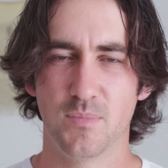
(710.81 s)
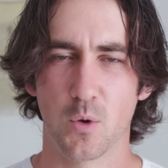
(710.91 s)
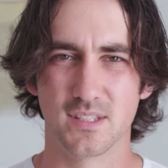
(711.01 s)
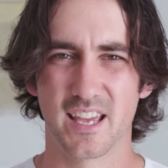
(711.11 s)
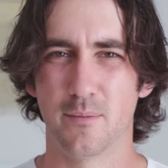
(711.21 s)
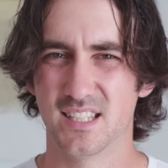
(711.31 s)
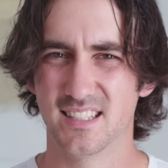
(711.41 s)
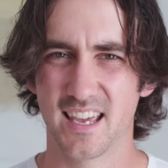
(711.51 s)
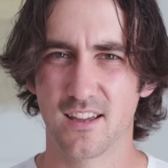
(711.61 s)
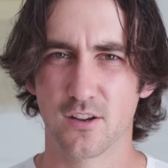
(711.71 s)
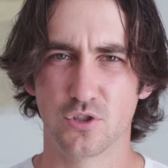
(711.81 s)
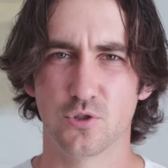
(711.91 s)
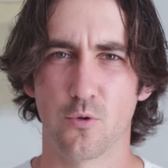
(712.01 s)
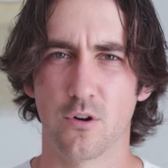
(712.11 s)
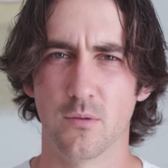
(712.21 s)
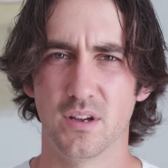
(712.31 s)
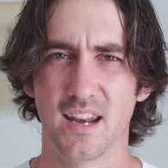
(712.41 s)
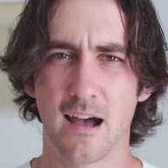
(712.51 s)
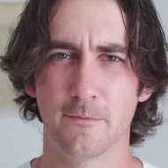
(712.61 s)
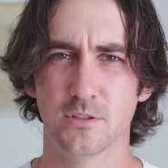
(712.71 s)
Was that a mistake? Sure, but
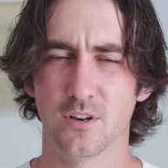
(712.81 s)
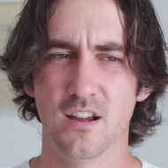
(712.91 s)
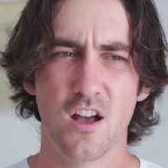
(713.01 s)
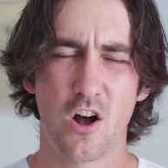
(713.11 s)
after